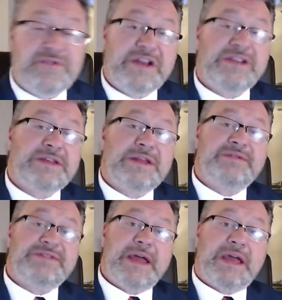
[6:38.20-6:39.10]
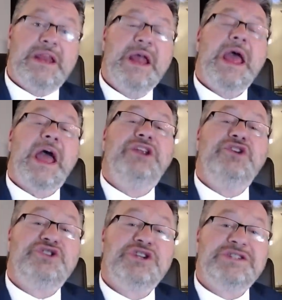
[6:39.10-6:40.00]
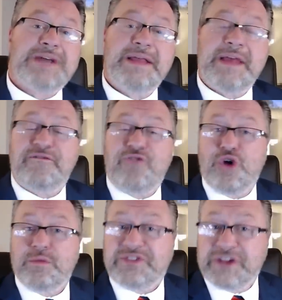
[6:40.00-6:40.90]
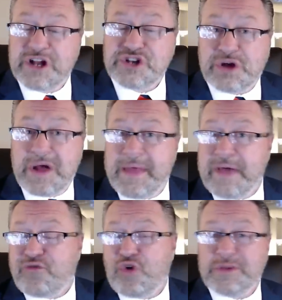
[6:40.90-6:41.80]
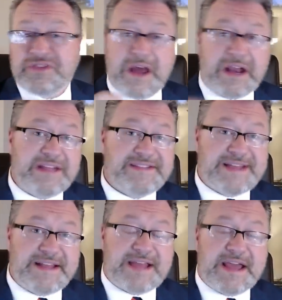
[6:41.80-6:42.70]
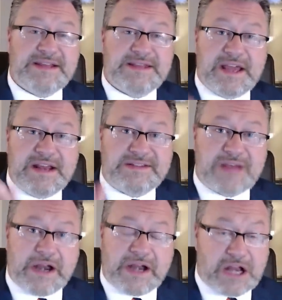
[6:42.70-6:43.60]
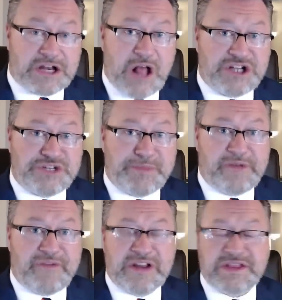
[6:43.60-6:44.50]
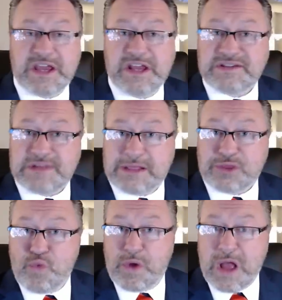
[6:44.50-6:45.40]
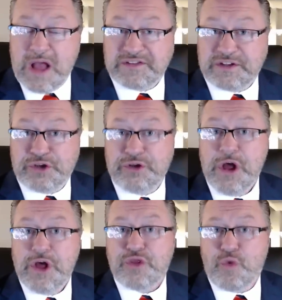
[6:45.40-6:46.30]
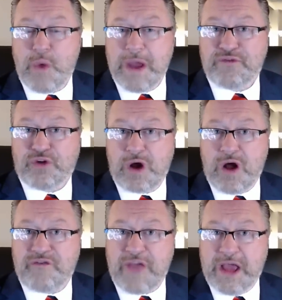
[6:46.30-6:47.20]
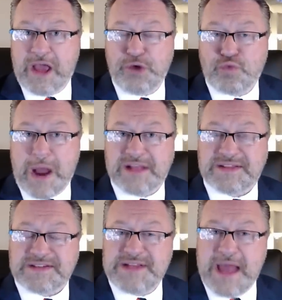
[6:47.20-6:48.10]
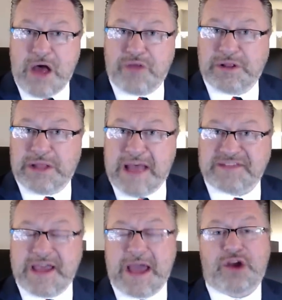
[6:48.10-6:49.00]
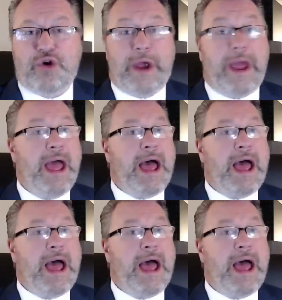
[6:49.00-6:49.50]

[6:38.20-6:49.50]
of anything that was taken, and you should sign that form. Signature on that form is not a consent to anything, it is not an acknowledgement of anything, it is not the constitute the waiver of any rights. Now, the last category.